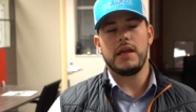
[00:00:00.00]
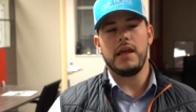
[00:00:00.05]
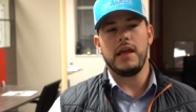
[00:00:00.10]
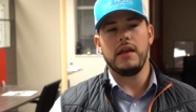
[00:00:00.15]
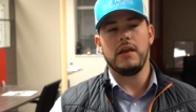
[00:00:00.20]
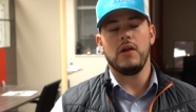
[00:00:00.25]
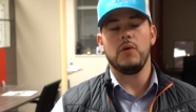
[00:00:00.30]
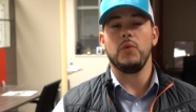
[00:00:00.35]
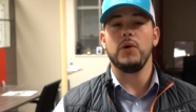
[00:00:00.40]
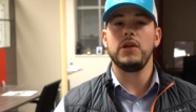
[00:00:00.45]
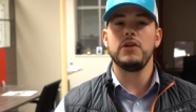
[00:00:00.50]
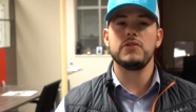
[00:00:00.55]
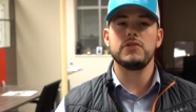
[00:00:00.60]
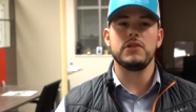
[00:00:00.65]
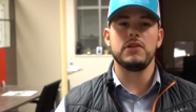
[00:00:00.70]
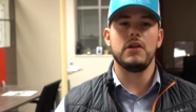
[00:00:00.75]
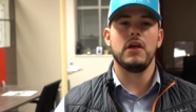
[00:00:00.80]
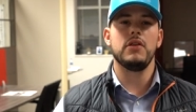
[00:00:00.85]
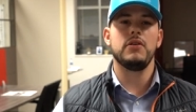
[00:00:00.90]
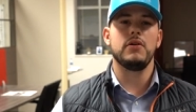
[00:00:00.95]
And we use
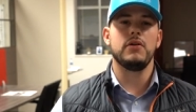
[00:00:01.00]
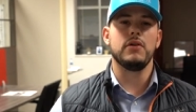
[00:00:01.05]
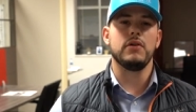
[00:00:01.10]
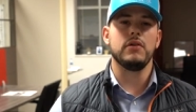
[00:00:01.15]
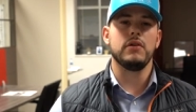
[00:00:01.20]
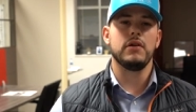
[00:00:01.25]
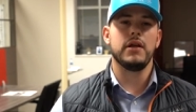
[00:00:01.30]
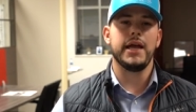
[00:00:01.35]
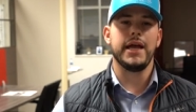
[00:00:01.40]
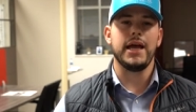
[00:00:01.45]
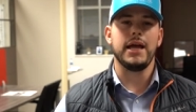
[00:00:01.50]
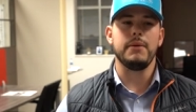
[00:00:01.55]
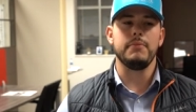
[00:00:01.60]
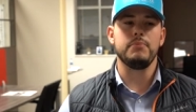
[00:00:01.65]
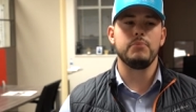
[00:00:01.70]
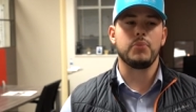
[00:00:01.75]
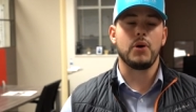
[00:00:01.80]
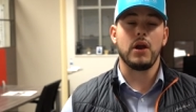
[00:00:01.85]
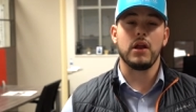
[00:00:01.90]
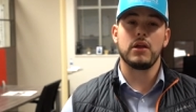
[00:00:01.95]
another um,
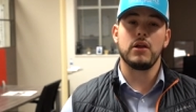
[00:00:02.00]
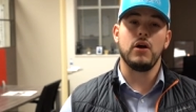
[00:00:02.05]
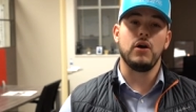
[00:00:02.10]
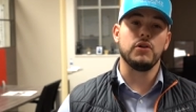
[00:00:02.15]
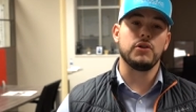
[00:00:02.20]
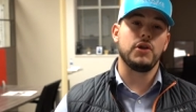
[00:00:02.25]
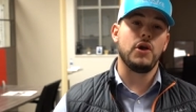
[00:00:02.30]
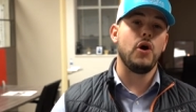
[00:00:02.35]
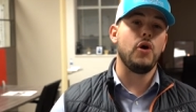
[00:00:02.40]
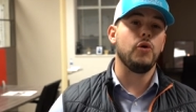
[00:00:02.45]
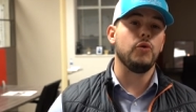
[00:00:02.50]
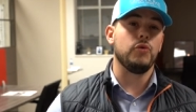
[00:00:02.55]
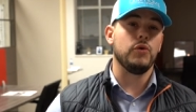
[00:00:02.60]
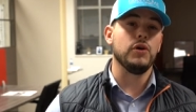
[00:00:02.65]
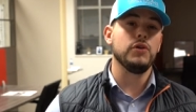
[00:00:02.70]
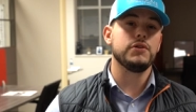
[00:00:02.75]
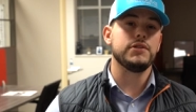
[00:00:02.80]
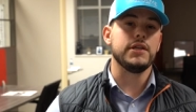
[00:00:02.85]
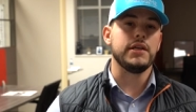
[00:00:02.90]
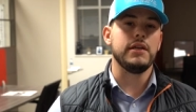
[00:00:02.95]
product called Cole
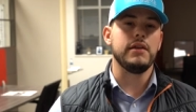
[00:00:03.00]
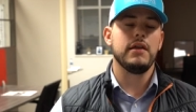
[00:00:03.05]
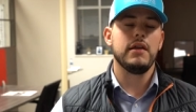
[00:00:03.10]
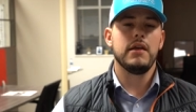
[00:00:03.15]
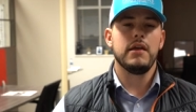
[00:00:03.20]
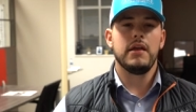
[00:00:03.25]
Realty,